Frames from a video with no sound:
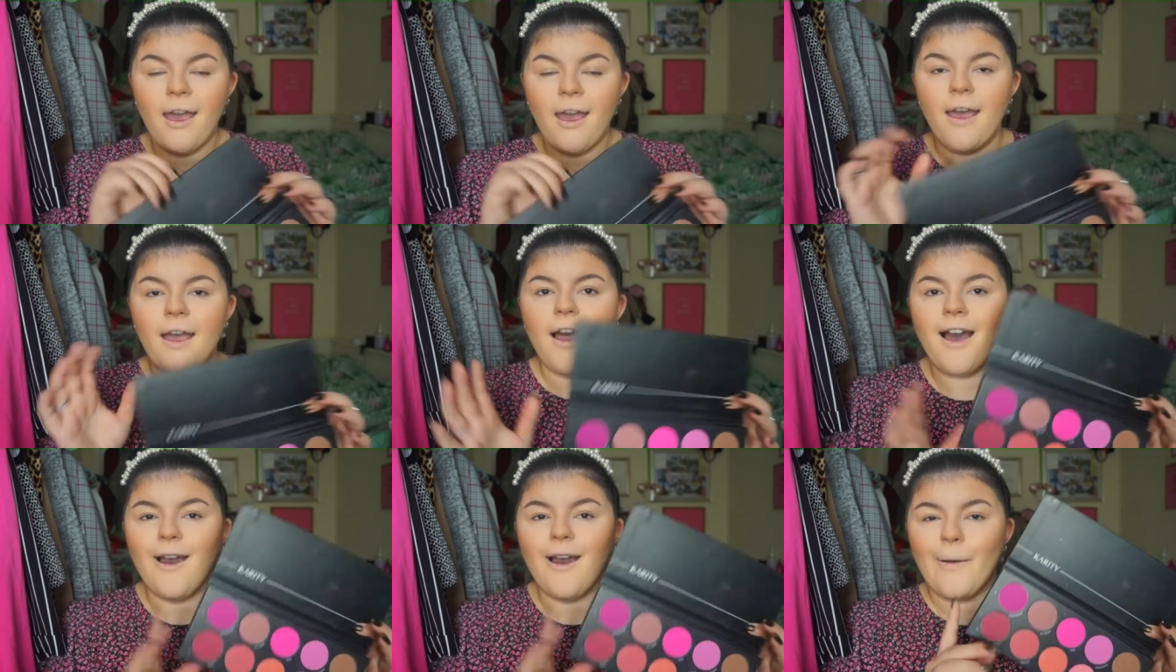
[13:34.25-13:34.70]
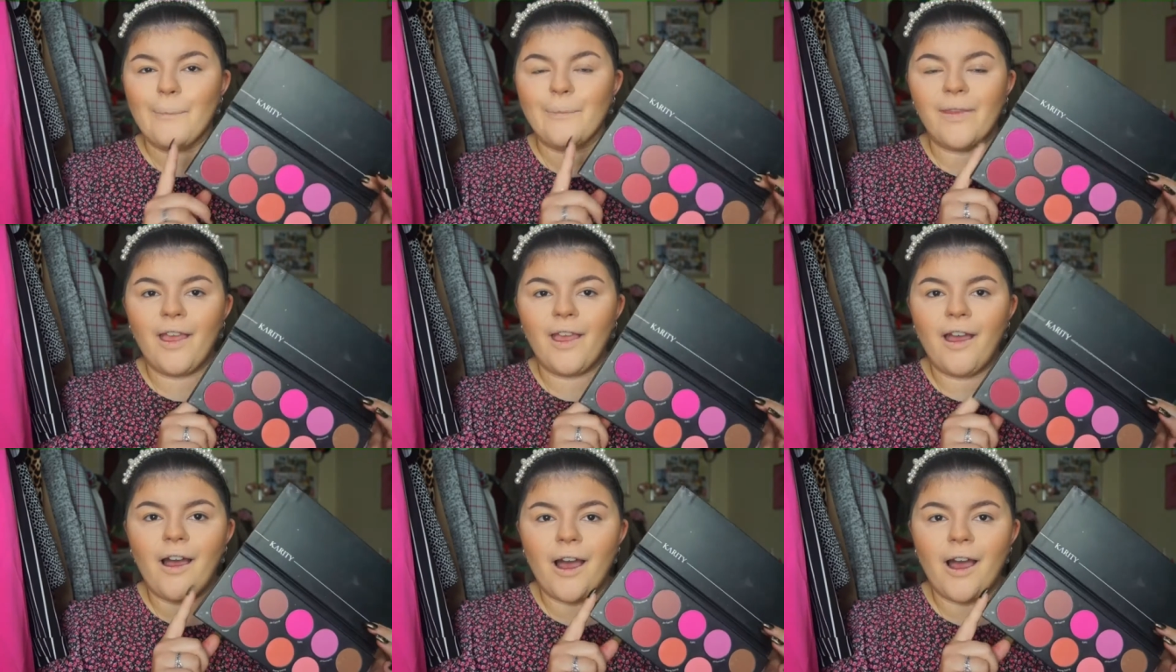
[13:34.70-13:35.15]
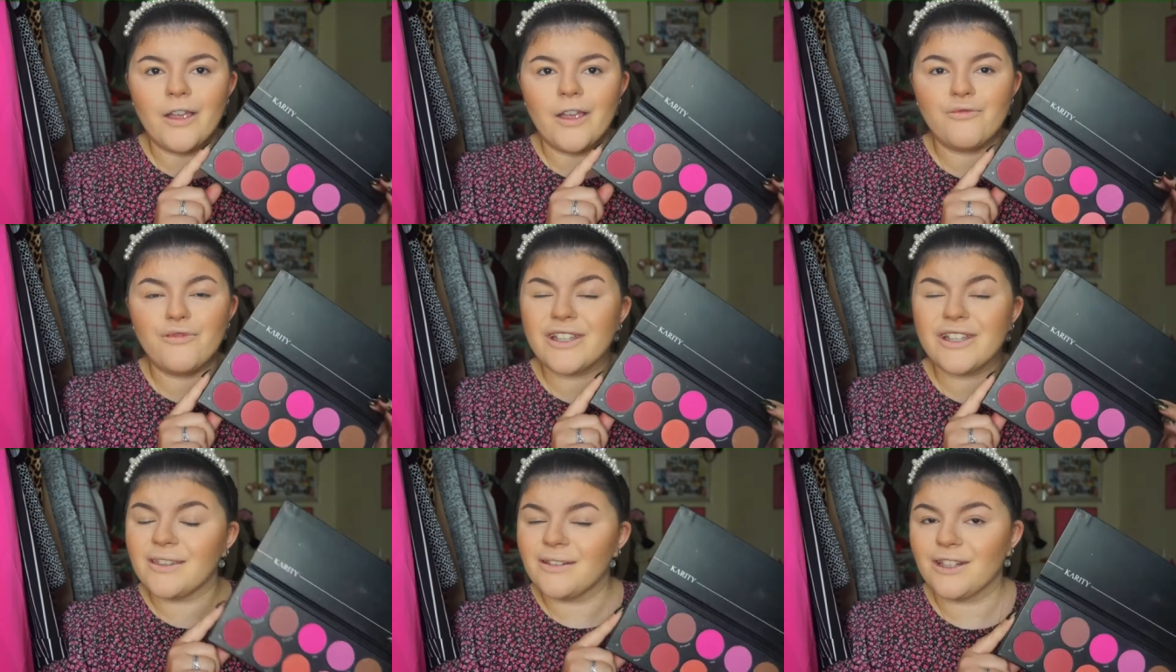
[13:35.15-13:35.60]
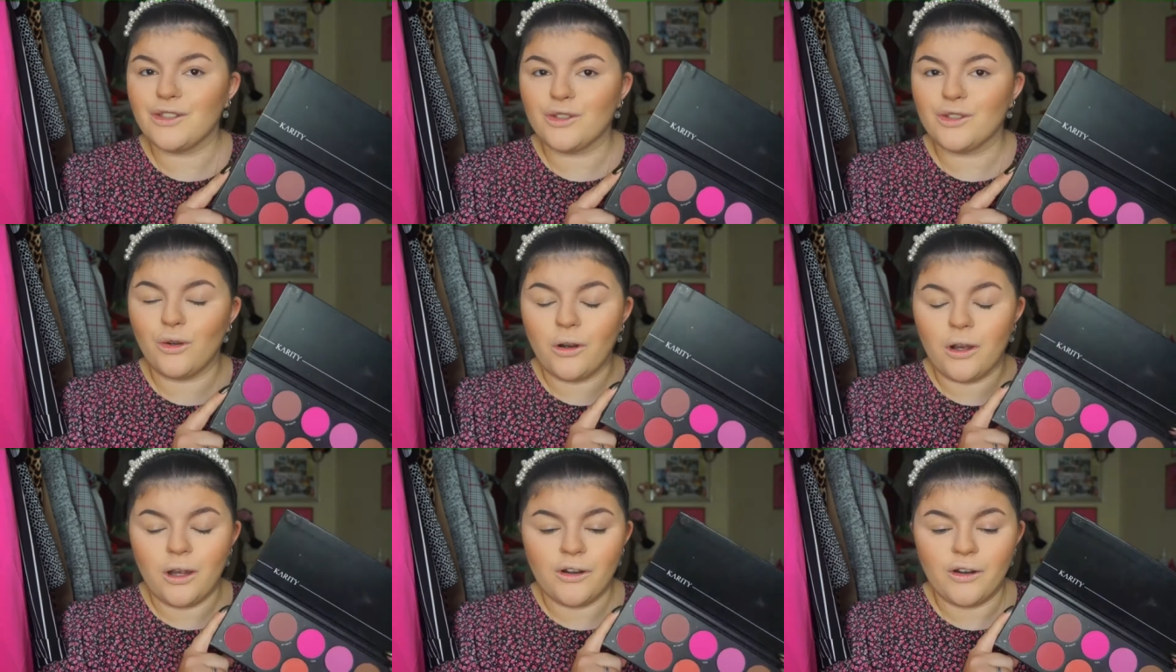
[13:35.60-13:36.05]
Um, I recently saw
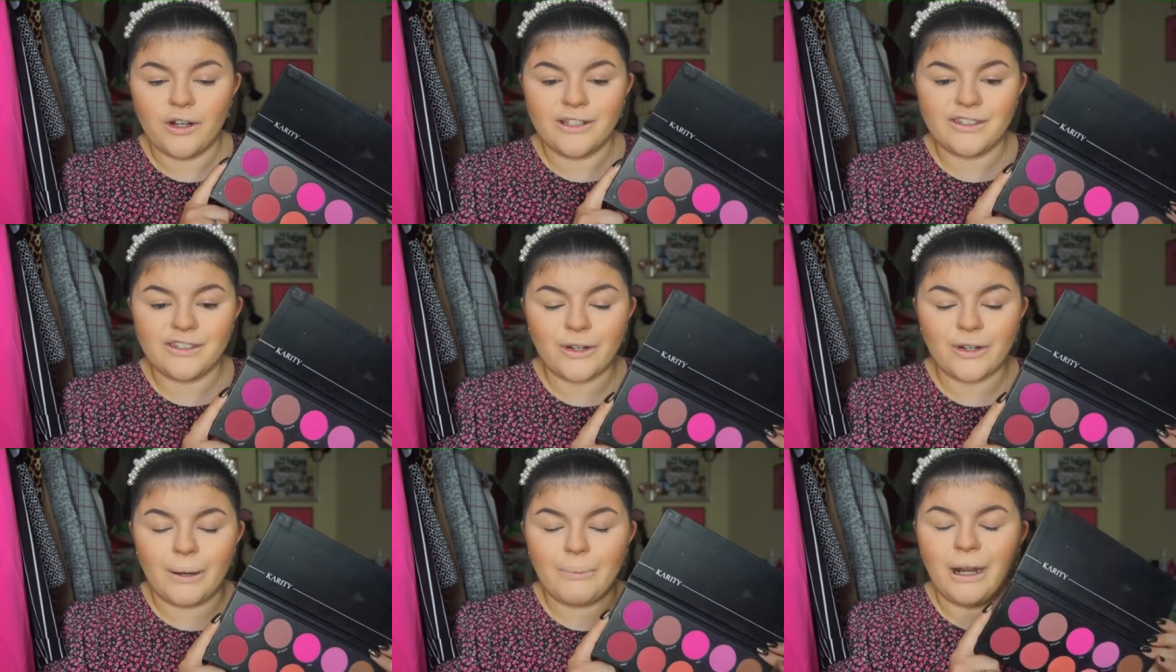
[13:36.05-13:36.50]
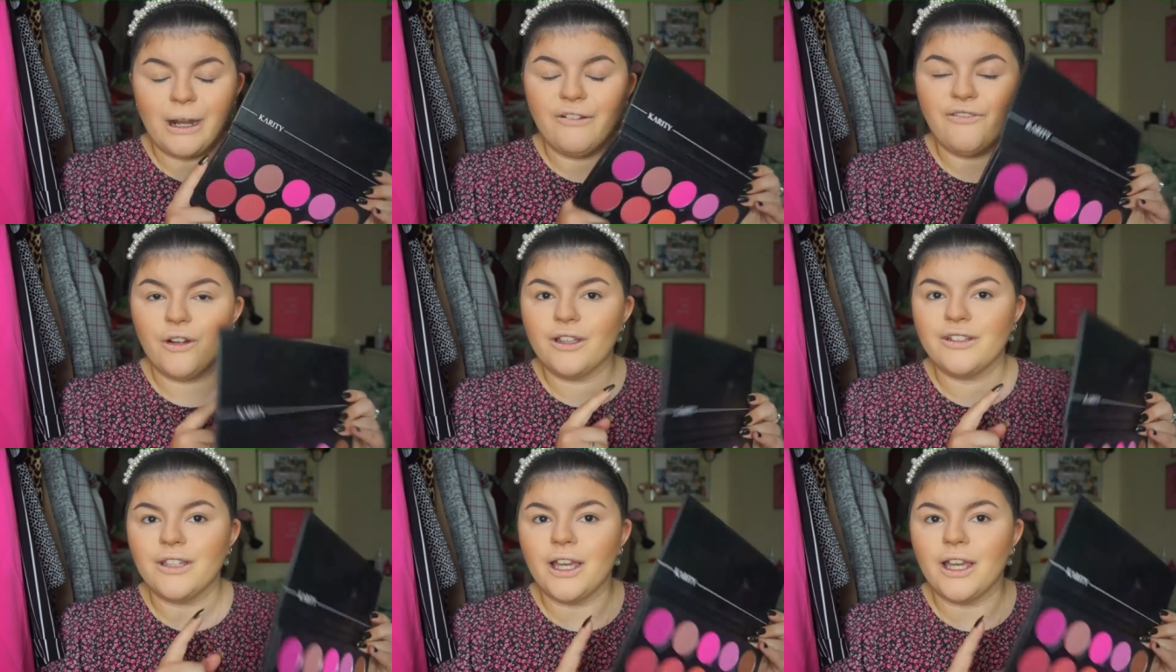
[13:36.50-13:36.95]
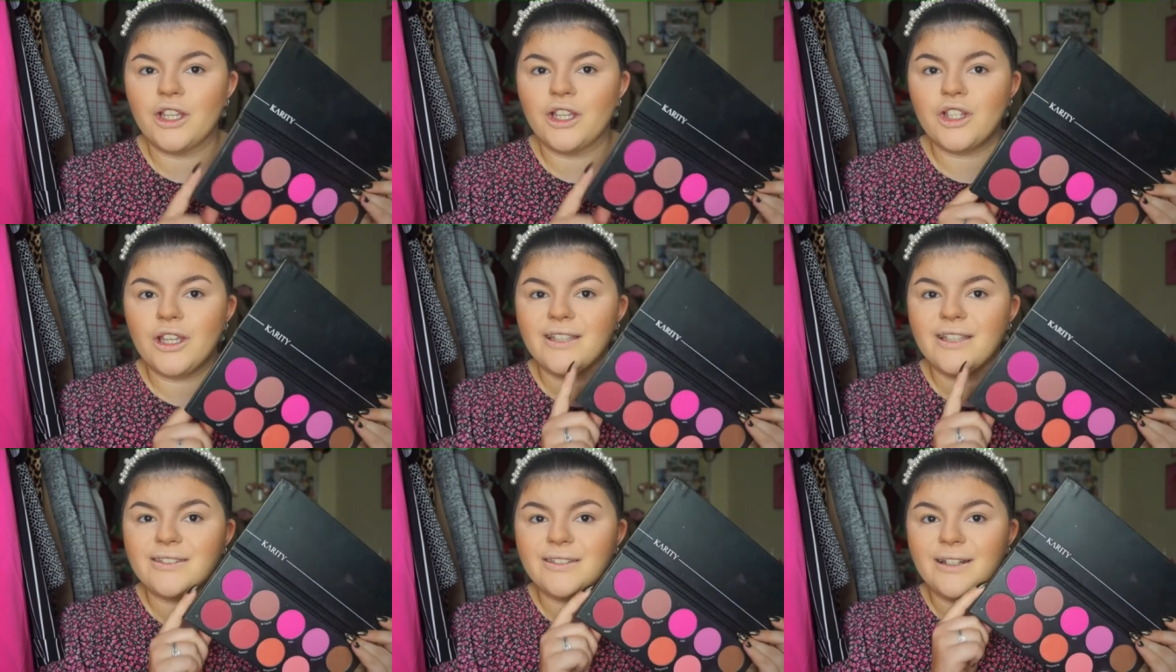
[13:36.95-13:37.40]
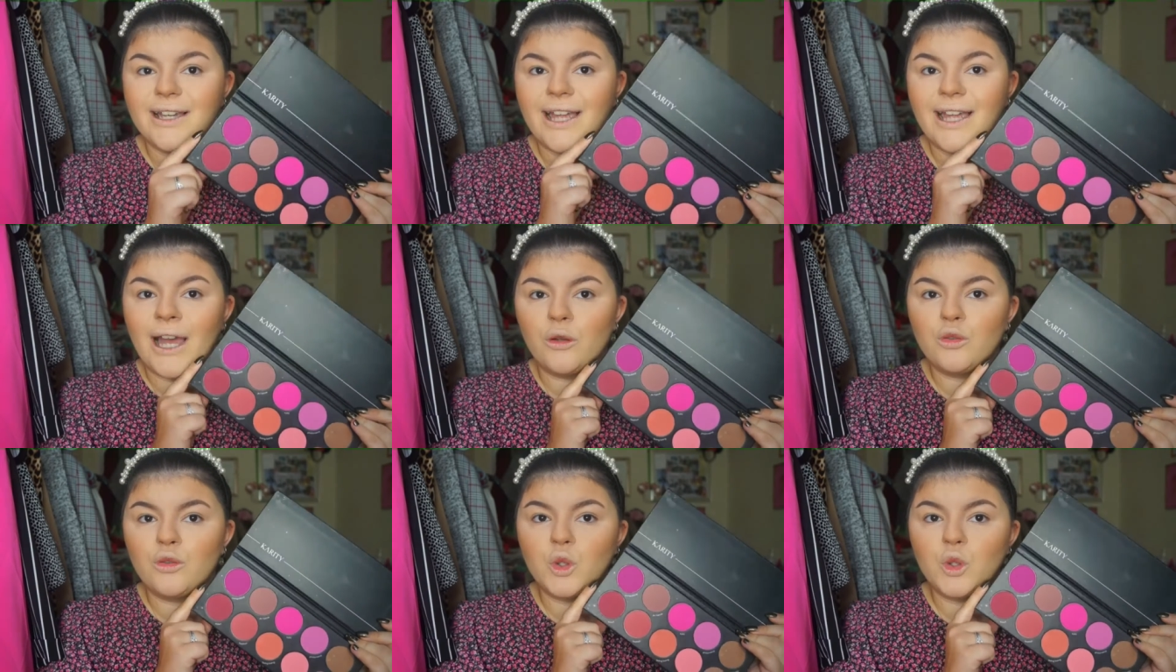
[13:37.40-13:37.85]
her on Instagram and I followed her. It's an
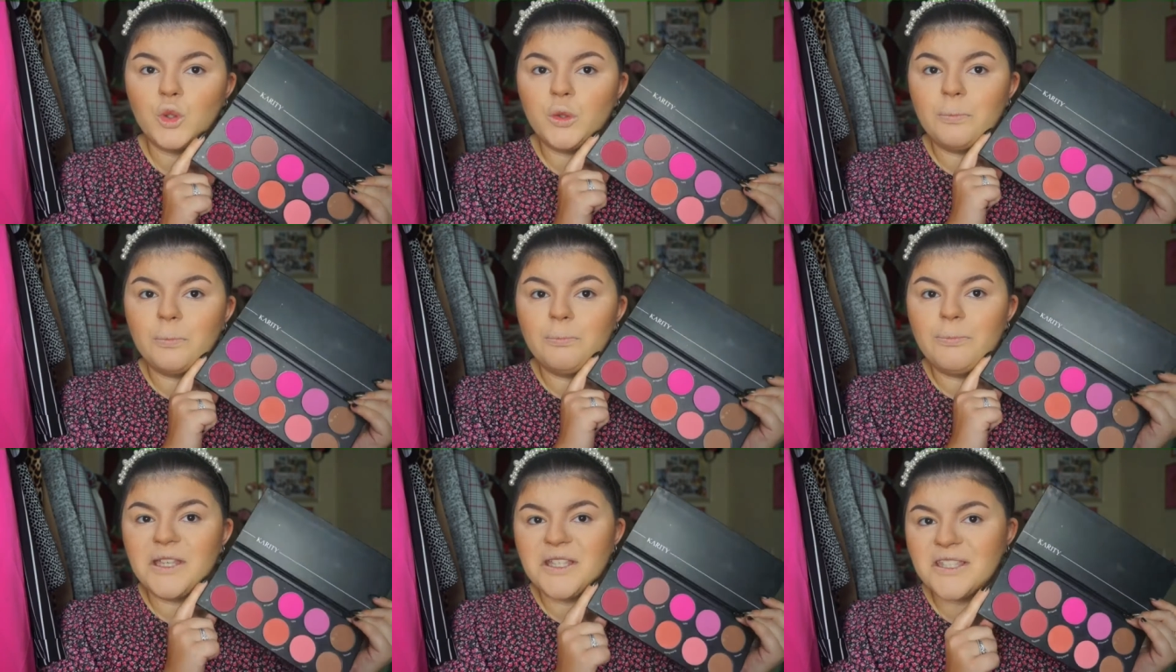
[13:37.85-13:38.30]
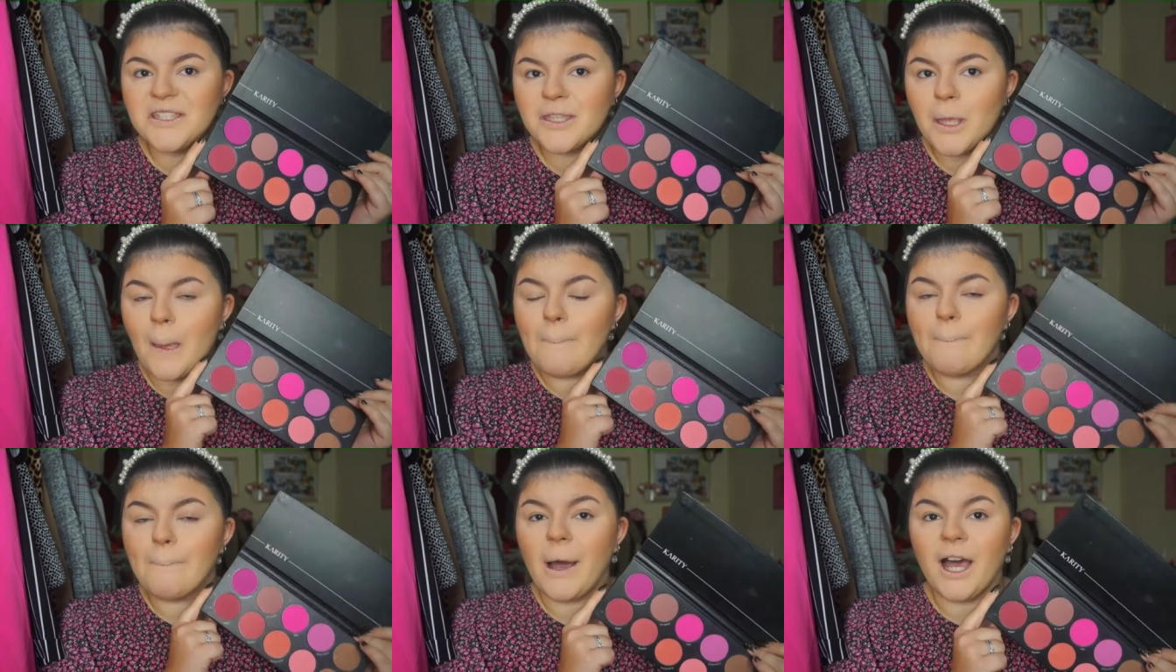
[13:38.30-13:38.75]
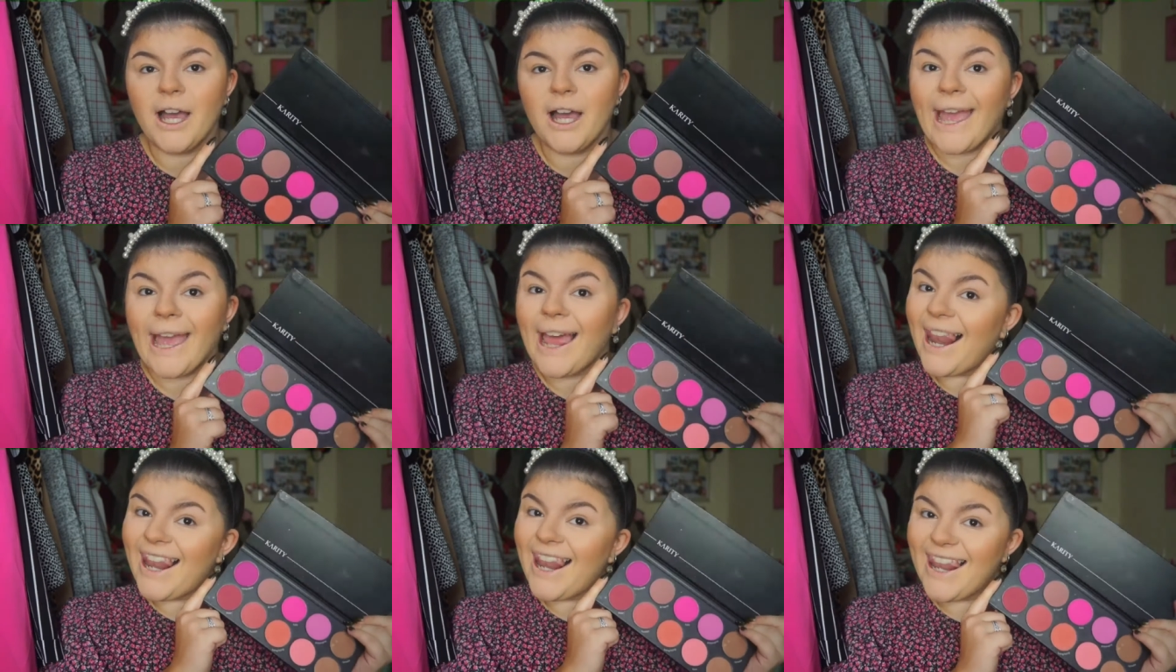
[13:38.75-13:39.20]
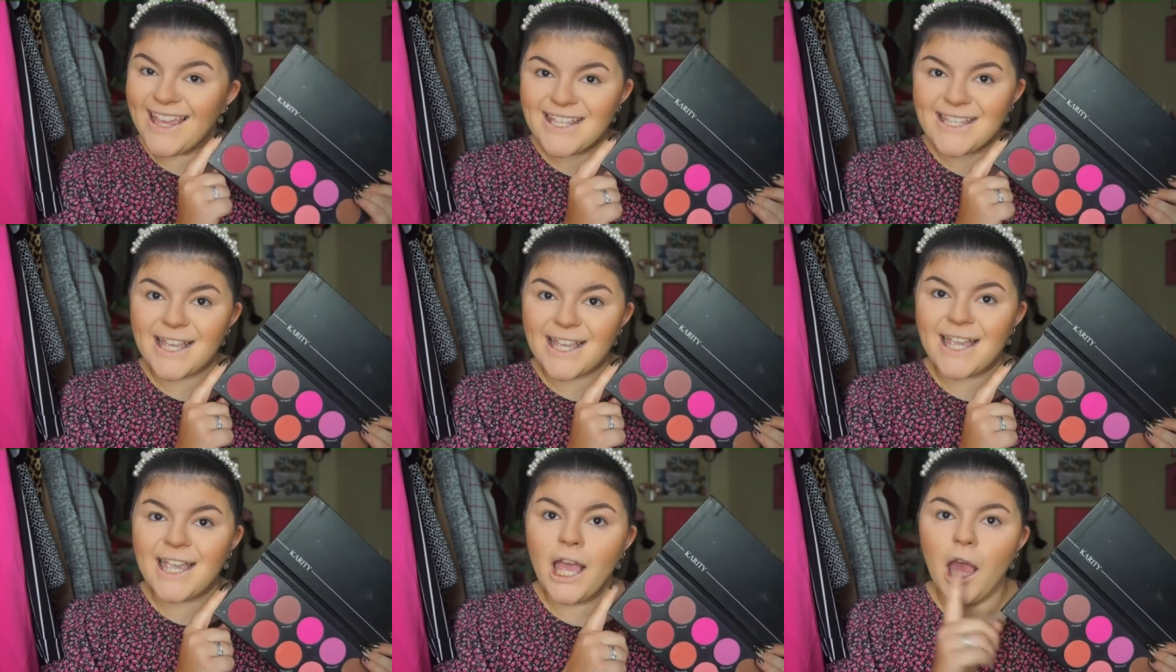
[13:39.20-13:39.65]
account called Beat by
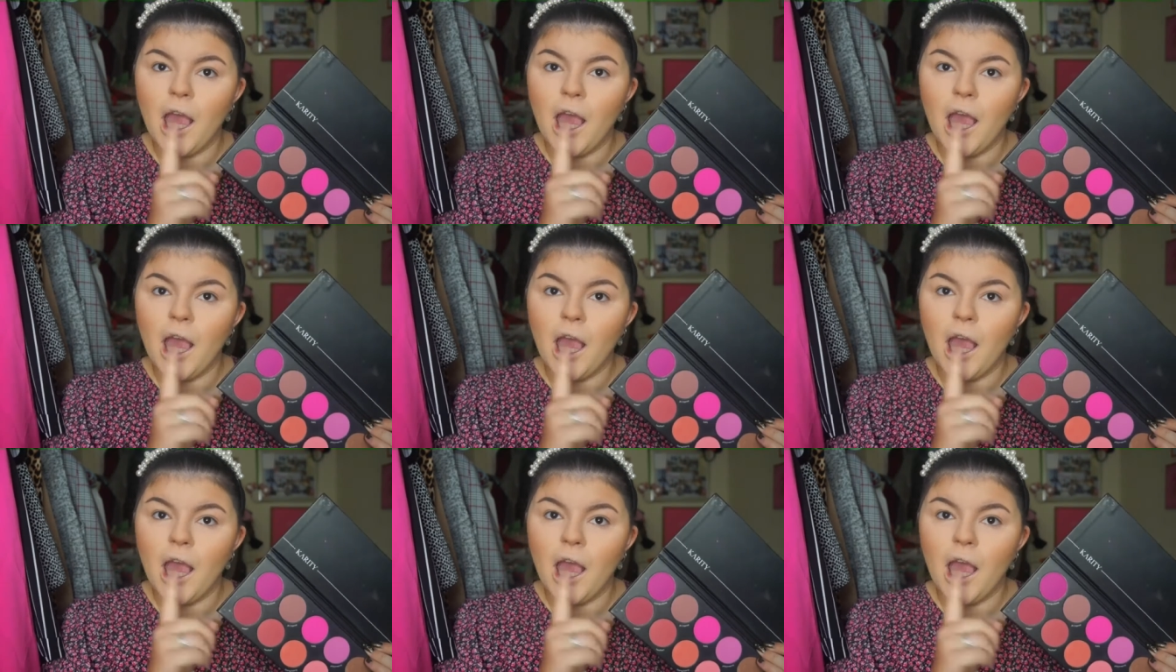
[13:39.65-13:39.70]
Lizzie.